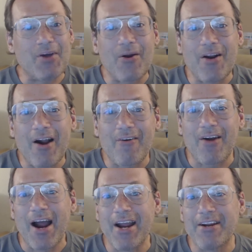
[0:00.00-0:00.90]
they're
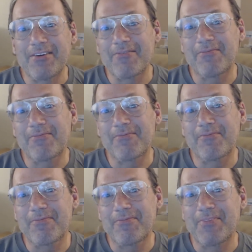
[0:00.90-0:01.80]
not right.
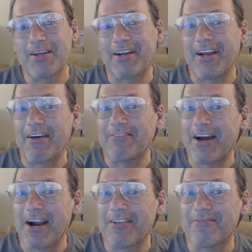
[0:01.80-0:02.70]
I
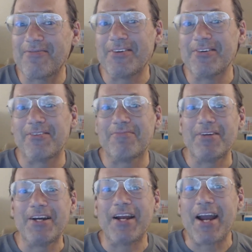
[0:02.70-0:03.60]
kind of feel
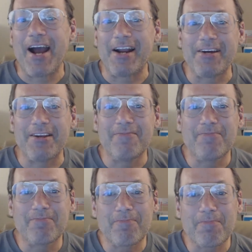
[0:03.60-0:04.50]
being added.